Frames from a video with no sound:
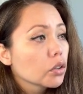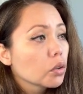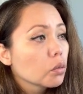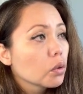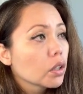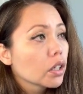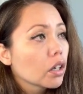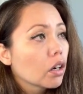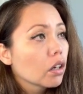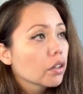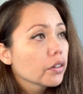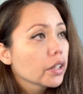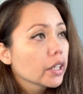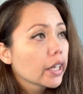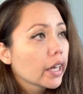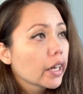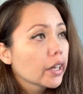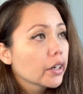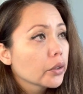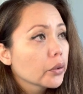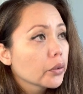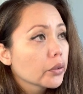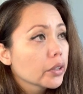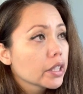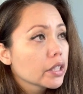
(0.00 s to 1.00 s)
what all the
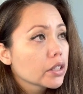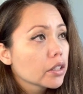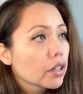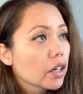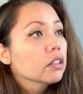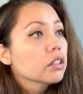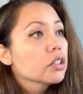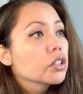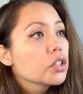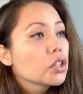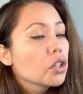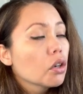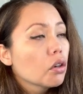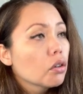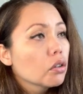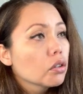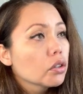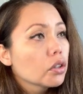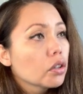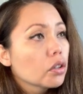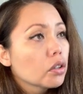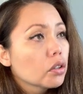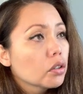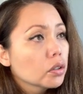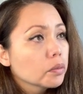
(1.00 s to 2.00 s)
categories are,
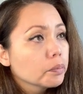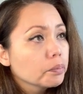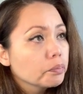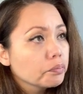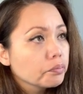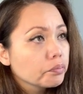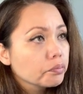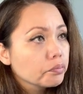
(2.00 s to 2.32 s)
total,